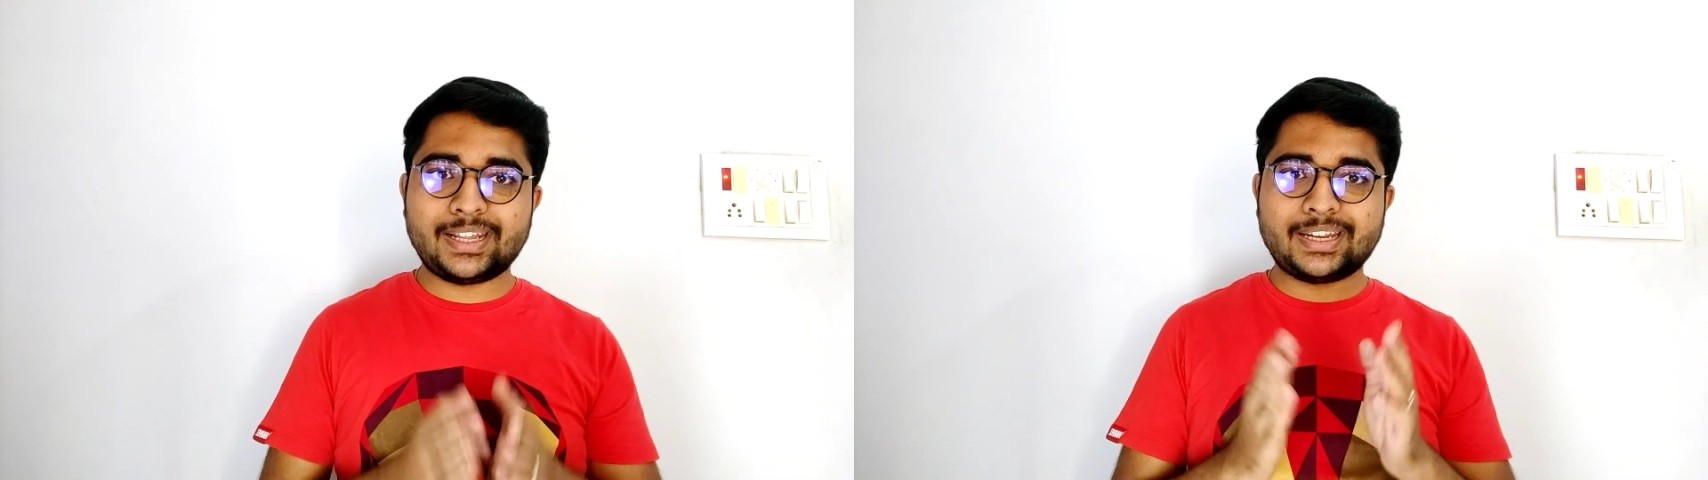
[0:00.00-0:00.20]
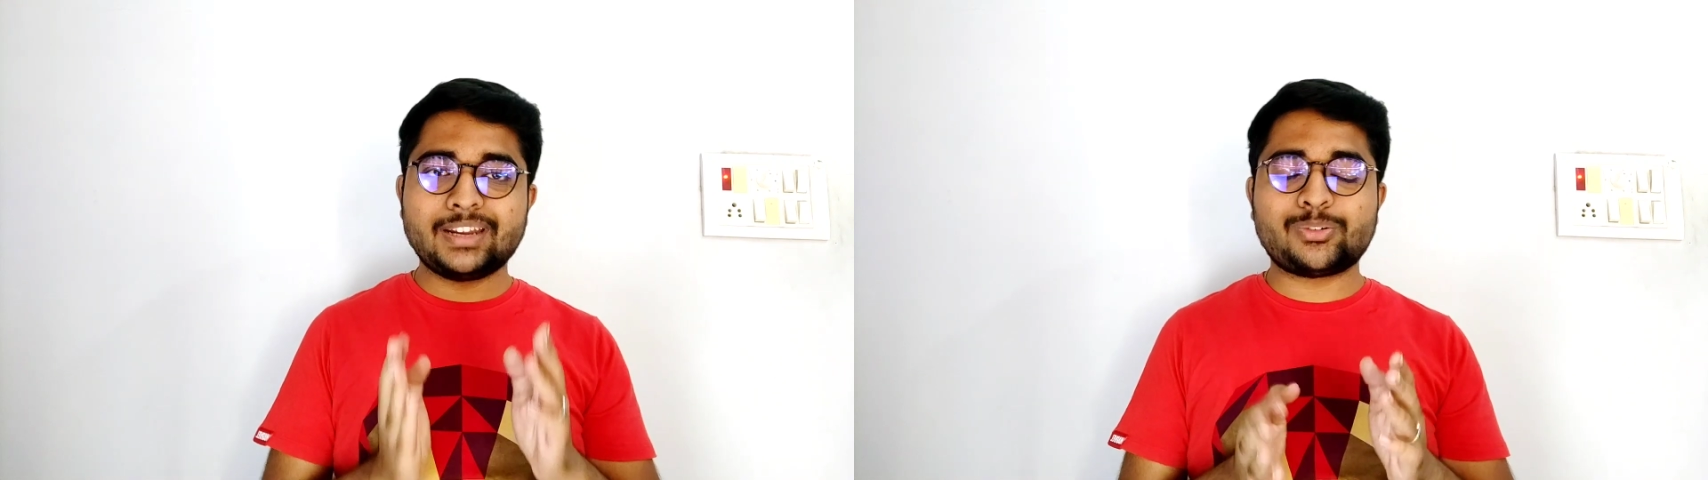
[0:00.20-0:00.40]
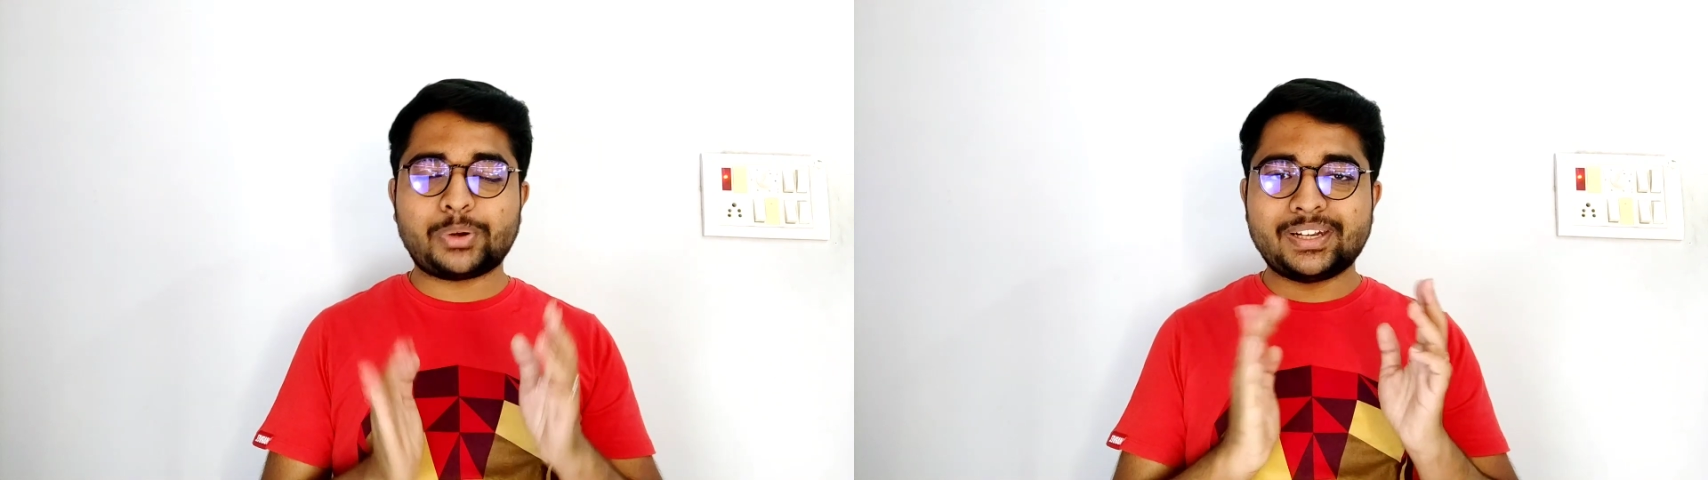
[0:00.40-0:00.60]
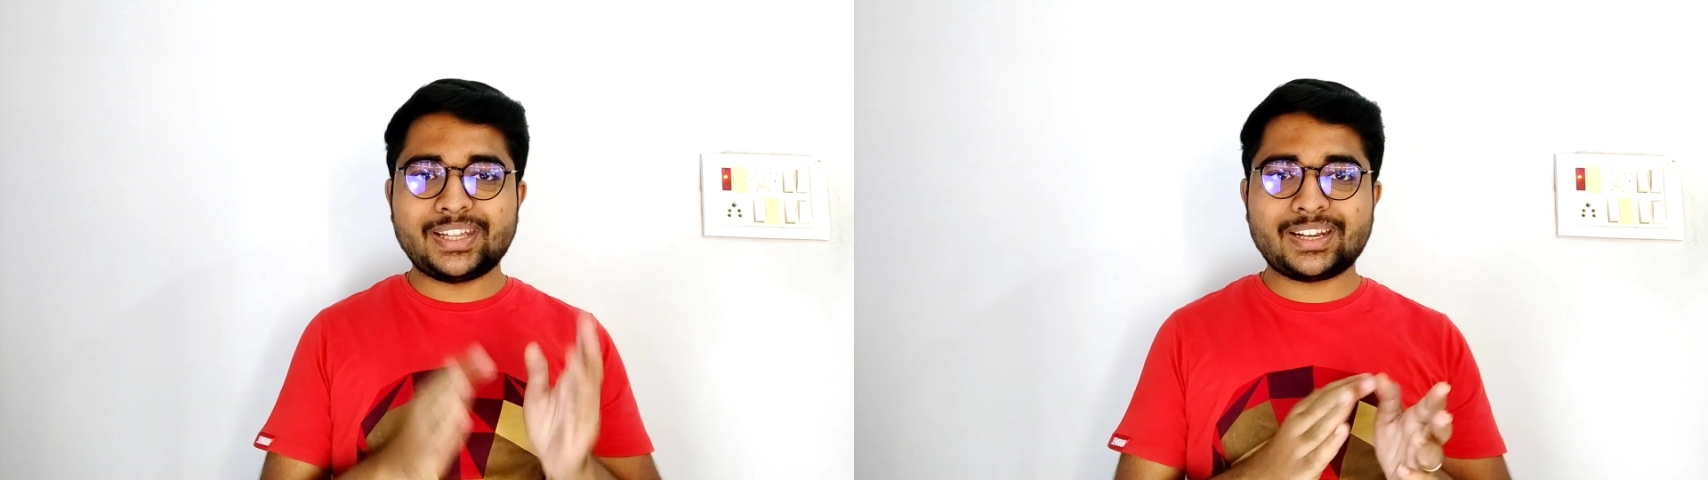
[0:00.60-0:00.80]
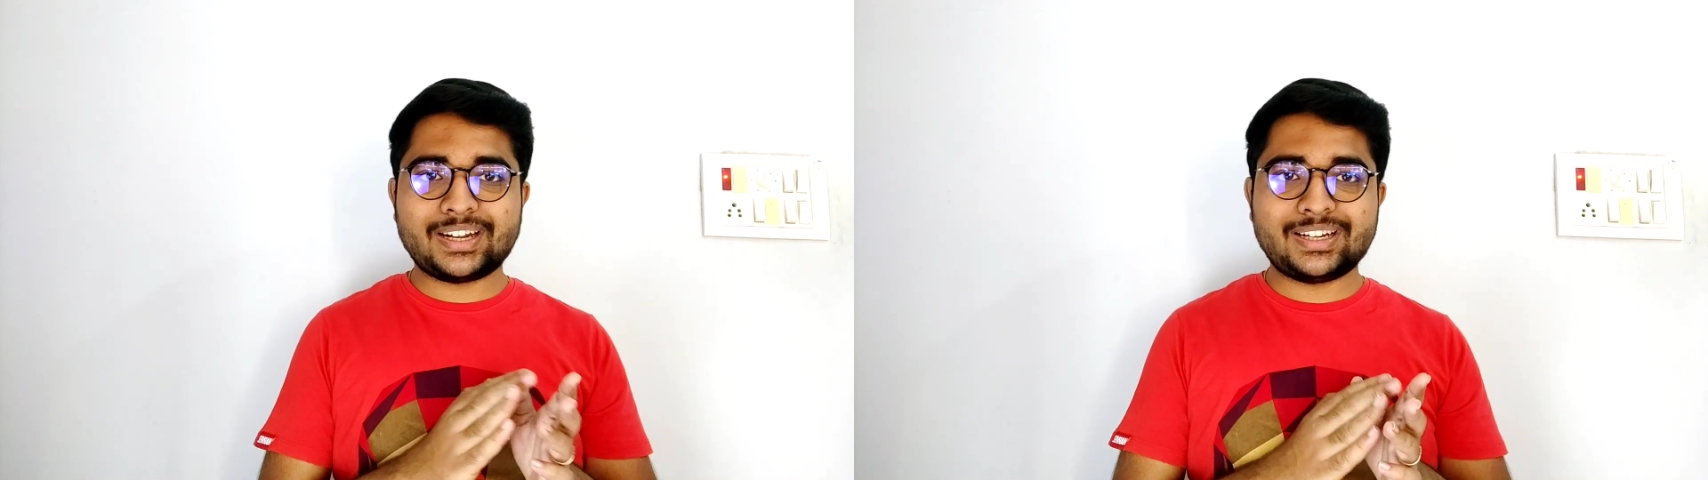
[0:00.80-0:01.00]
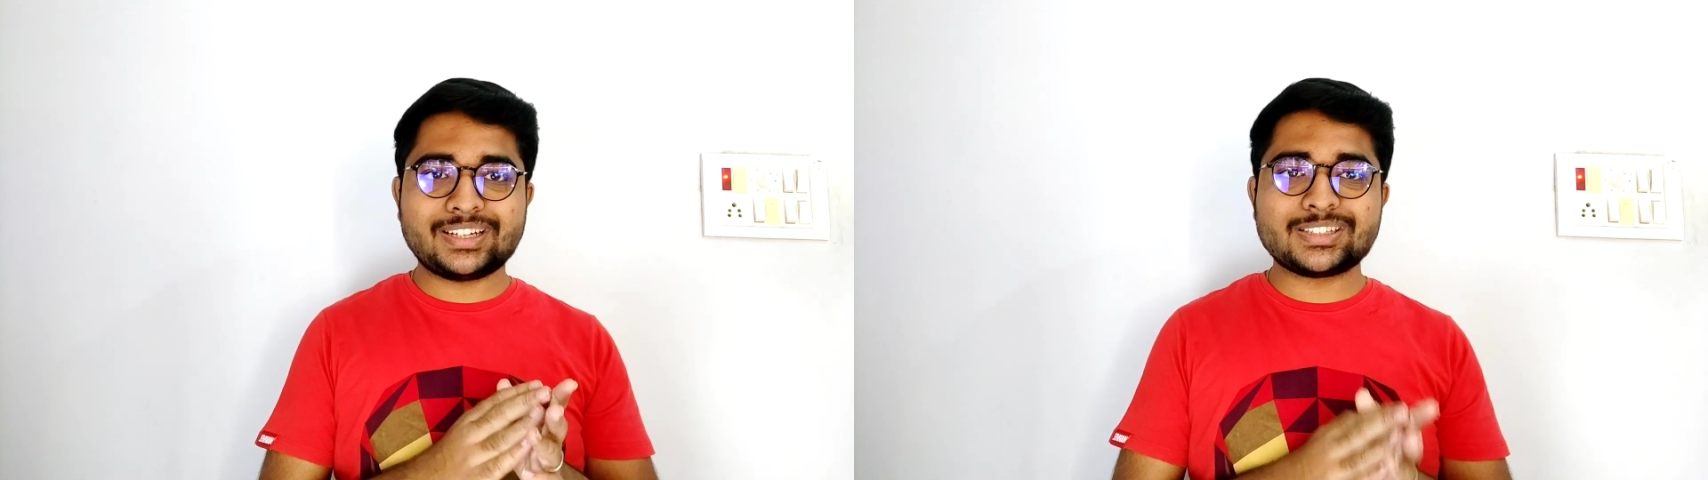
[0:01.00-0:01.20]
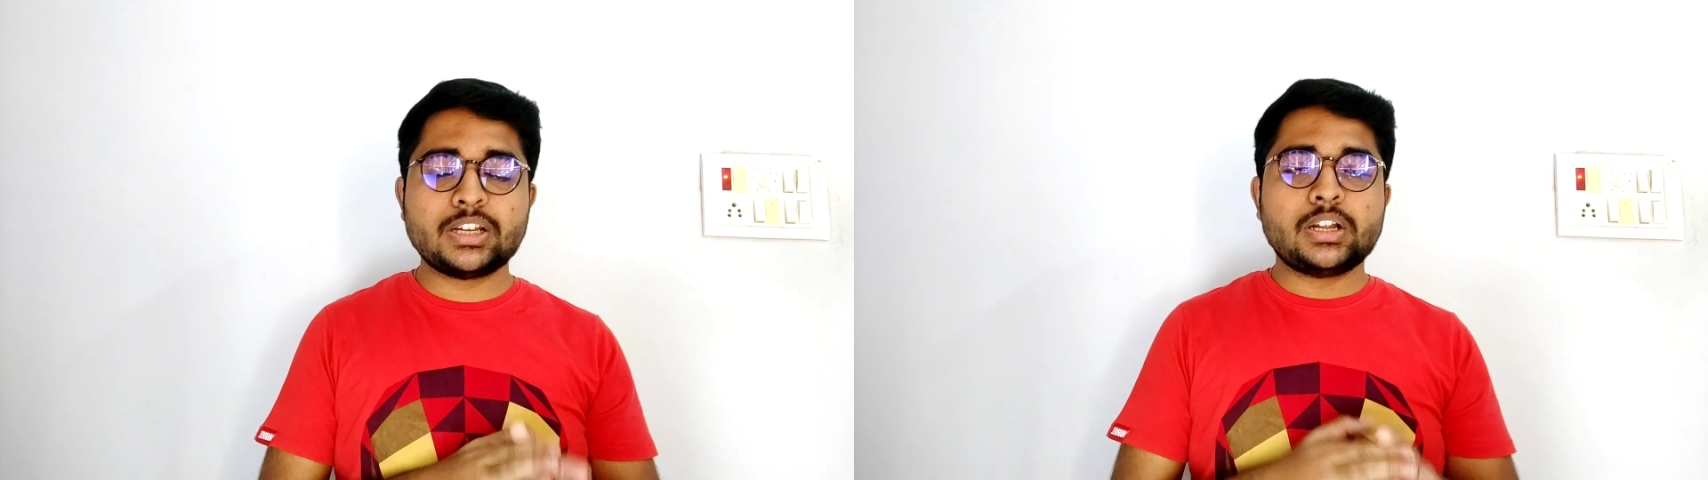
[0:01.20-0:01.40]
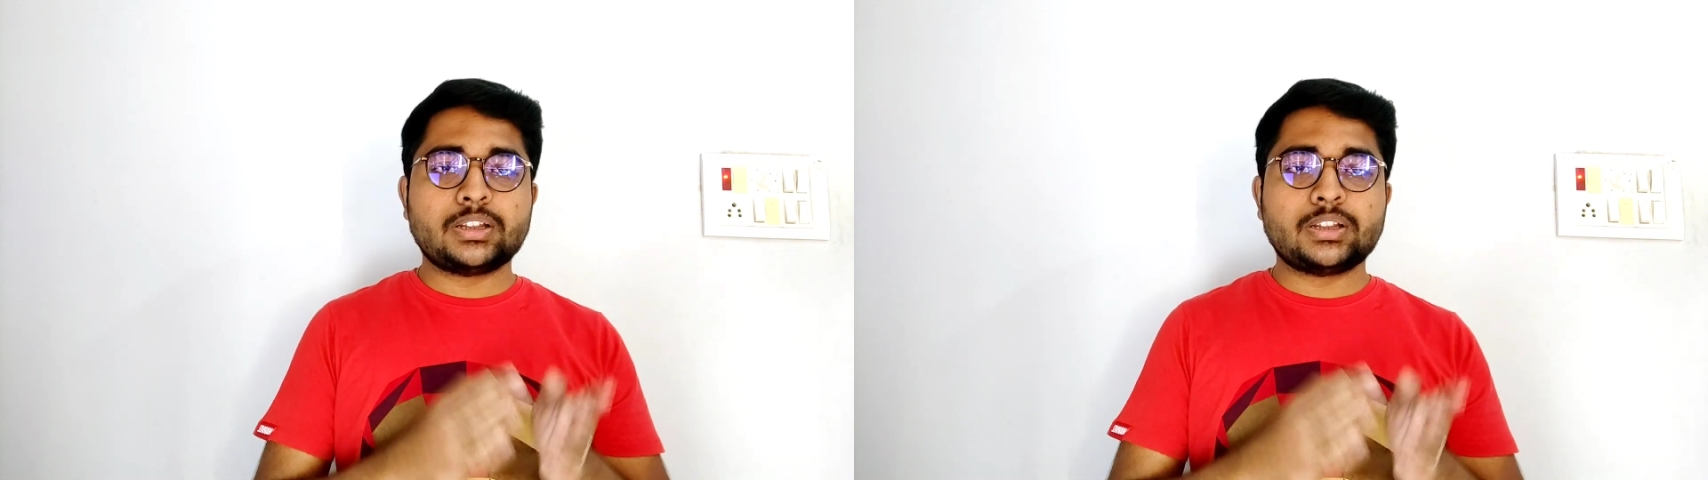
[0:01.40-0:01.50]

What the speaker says: taking 20 credits.